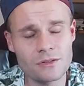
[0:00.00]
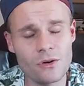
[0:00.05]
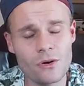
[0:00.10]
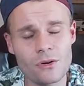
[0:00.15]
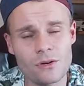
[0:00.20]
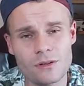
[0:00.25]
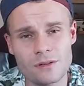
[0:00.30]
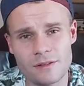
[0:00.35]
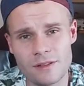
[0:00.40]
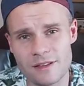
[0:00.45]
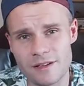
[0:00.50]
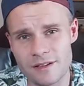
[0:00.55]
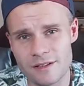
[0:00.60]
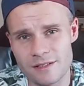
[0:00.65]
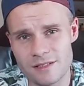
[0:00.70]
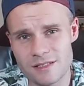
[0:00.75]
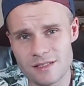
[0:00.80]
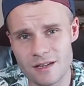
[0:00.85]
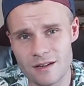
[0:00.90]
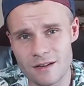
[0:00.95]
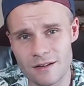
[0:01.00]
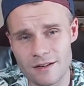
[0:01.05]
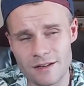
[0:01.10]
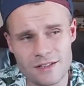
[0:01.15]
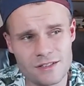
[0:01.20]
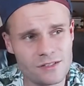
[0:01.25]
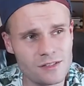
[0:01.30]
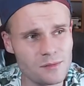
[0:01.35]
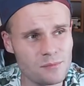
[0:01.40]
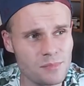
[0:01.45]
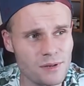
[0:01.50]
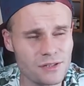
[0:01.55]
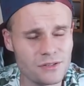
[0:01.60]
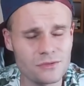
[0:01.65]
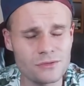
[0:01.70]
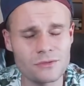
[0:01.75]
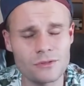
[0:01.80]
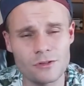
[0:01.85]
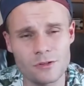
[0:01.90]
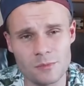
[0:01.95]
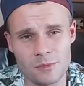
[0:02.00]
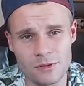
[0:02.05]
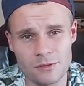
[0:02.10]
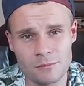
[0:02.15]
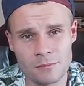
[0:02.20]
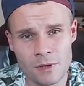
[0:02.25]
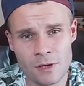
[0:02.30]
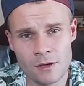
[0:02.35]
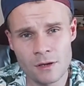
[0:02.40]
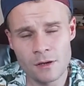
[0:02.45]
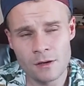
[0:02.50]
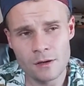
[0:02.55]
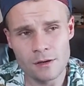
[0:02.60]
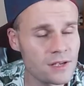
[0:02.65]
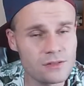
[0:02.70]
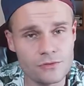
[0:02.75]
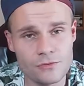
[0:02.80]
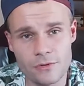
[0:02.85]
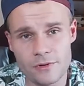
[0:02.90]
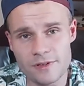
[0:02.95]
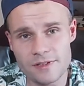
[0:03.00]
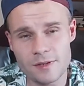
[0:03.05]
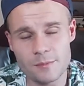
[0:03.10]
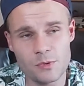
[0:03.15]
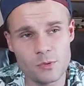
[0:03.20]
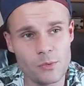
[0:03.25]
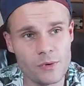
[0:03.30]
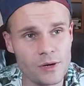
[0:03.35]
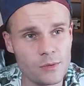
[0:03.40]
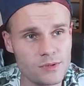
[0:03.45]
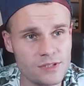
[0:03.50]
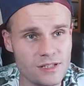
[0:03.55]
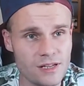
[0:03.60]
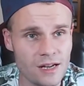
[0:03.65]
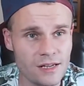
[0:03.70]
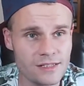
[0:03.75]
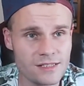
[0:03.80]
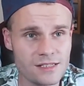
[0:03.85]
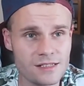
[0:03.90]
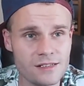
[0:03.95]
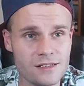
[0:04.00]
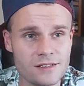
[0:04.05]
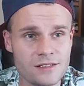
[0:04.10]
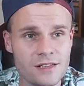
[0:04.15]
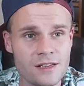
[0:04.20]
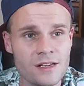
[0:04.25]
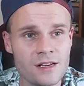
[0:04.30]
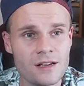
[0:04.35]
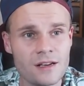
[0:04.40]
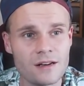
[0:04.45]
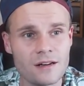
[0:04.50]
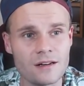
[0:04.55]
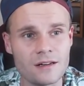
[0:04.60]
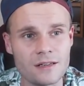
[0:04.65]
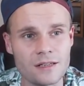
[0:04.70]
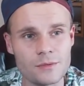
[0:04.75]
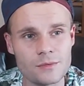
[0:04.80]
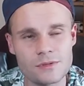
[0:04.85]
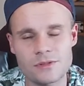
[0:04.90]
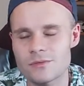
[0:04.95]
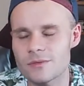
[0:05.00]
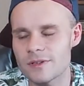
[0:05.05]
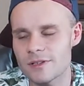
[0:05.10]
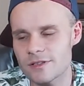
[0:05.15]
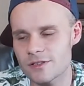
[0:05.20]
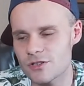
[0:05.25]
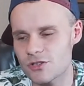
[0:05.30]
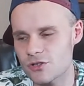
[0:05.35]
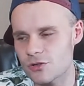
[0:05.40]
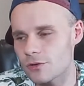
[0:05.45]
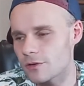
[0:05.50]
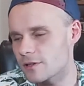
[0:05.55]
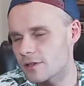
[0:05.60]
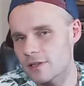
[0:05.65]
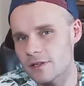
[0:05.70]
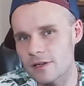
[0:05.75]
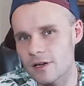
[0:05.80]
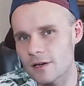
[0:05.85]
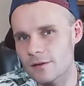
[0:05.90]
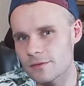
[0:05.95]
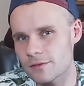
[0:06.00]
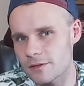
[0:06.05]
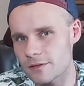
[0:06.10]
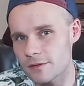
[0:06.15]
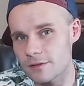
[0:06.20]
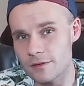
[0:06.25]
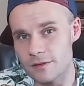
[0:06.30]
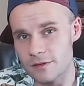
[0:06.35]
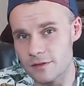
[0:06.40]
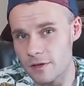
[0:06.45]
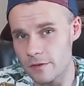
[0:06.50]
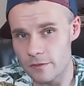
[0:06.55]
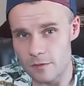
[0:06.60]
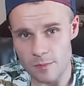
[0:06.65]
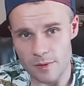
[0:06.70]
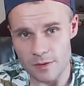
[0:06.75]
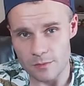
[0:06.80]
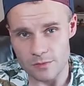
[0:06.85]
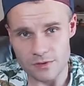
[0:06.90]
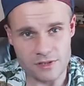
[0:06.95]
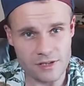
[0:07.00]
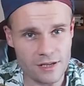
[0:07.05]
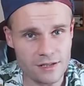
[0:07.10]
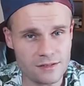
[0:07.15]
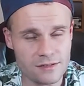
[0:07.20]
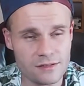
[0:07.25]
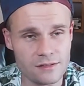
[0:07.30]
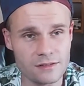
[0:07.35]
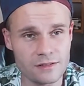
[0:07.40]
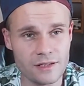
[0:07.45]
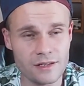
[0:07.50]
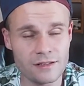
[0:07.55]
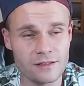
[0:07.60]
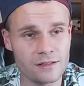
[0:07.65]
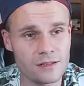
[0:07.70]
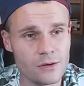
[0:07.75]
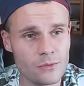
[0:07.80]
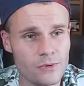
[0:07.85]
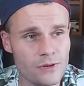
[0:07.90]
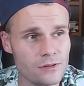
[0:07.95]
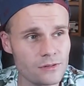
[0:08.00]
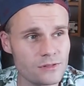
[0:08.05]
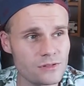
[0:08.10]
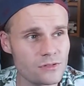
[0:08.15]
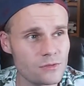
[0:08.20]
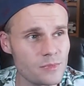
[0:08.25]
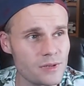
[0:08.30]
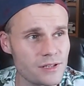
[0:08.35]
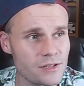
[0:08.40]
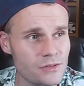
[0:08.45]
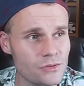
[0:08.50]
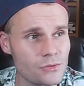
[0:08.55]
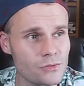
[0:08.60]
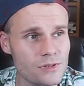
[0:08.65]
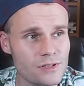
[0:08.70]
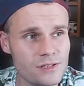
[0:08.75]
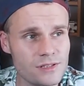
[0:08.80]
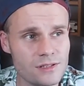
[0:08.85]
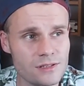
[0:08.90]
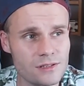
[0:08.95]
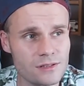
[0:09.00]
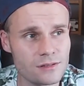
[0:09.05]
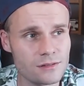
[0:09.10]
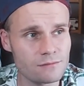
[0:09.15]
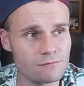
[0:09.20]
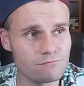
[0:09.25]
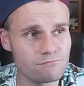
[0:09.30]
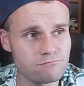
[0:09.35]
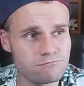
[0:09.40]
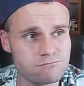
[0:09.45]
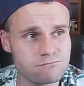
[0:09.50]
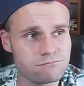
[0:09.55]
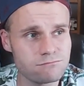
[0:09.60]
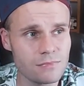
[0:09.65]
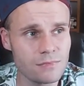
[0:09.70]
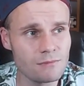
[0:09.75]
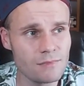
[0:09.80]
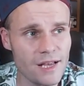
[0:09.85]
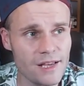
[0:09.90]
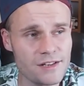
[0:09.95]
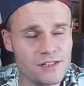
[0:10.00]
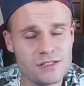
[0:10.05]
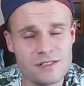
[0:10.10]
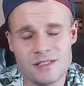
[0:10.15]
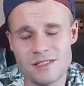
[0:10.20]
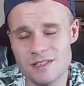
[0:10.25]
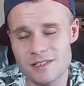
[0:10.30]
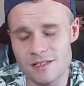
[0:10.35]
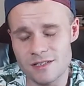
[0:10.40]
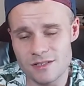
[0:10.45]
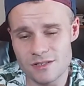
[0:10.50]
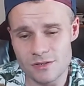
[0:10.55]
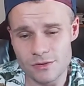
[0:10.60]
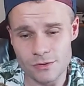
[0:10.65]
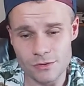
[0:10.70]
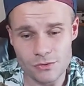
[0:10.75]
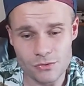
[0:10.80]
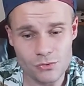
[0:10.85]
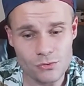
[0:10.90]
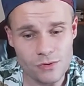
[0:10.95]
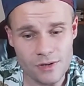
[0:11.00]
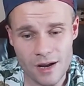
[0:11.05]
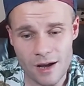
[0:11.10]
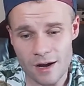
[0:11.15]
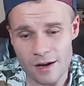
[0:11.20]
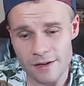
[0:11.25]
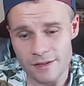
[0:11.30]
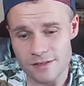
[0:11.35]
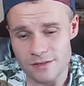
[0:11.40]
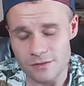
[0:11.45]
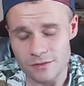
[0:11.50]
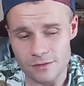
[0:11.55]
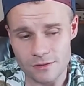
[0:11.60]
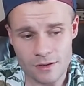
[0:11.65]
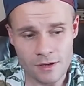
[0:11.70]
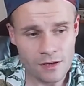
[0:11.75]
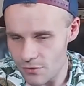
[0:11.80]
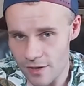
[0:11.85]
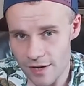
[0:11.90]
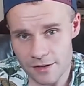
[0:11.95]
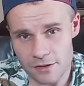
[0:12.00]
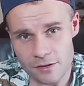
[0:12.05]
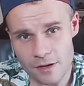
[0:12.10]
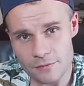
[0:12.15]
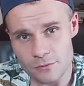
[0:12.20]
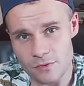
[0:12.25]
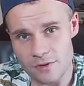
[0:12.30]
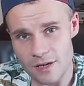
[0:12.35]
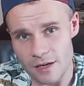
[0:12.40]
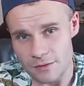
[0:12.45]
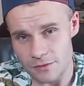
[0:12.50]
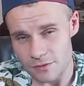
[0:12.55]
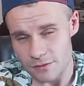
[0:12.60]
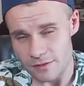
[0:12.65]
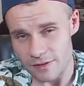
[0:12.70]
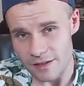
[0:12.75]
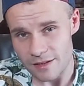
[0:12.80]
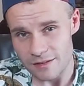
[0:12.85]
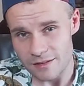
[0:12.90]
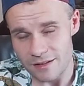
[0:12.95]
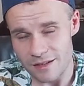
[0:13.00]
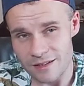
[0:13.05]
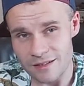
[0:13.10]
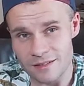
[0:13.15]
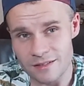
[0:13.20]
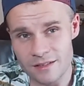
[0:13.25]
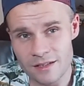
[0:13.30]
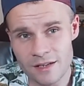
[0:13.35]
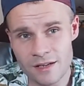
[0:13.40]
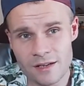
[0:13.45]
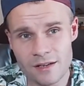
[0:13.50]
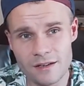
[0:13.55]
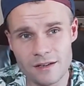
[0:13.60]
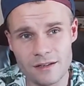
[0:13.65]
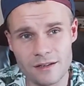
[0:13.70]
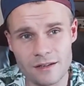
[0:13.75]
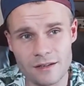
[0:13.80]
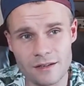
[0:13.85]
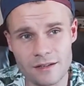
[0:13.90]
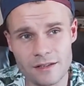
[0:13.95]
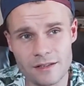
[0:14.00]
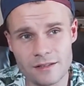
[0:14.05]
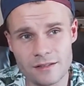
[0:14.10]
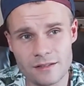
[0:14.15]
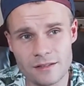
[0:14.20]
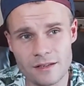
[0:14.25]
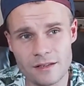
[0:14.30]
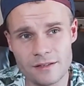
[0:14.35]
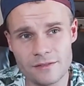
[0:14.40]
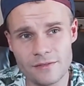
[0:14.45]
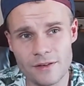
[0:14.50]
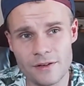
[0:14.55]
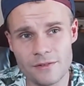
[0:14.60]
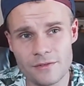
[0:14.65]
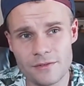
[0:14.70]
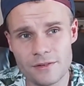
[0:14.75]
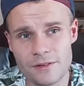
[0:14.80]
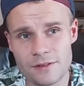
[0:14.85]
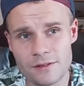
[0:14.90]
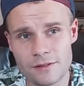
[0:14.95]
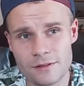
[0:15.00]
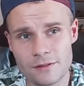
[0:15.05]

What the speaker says: all the things are actually back to normal. So for example, when I was in Iceland, it was really shortly after the travel ban was cancelled, and there were not so many tourist agencies or tour guides. You kind of have to count on that, and if